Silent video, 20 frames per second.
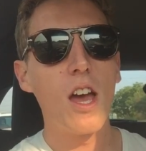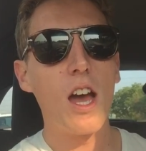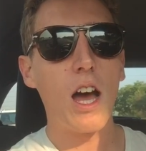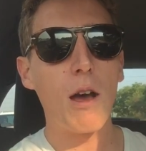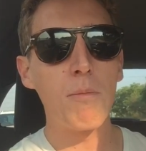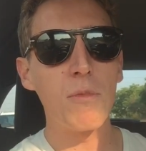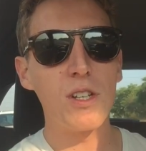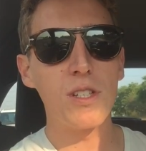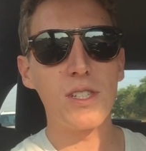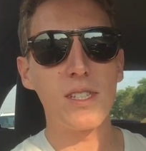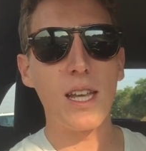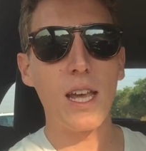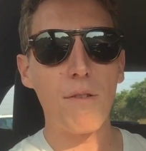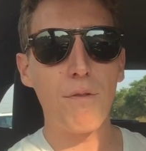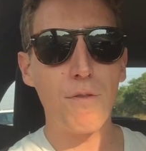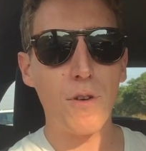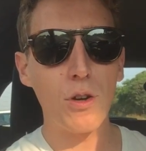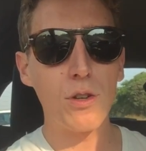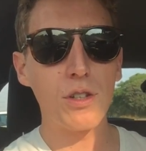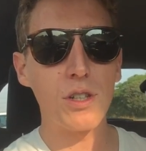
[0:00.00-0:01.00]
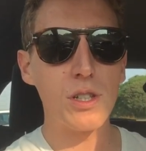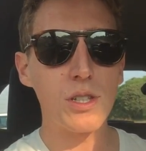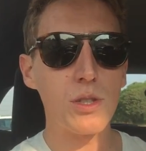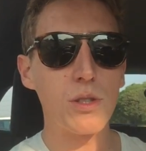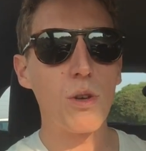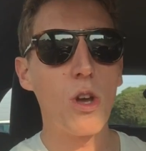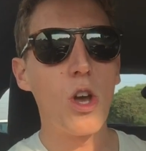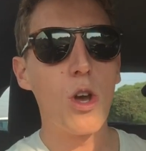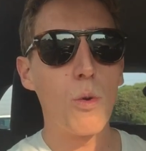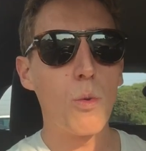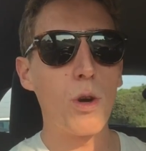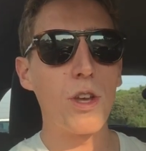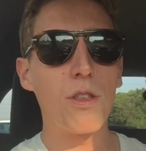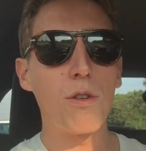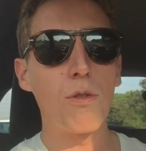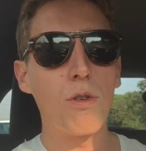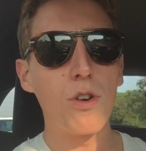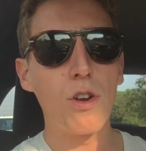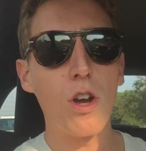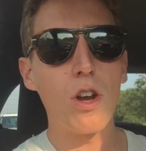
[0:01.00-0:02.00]
I'm going to stay focused
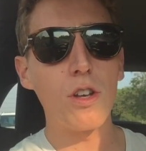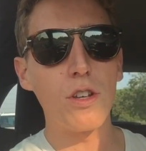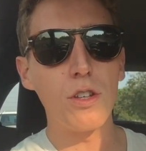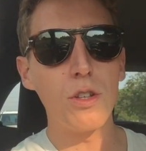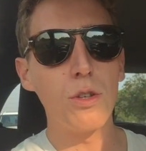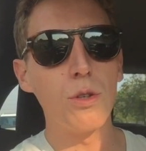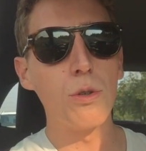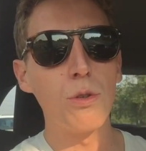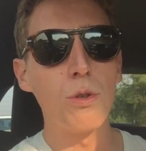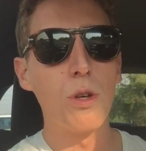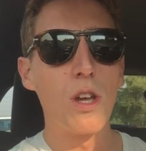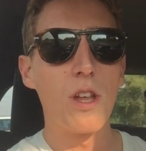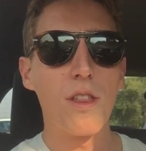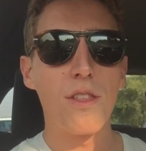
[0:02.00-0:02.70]
whether or not you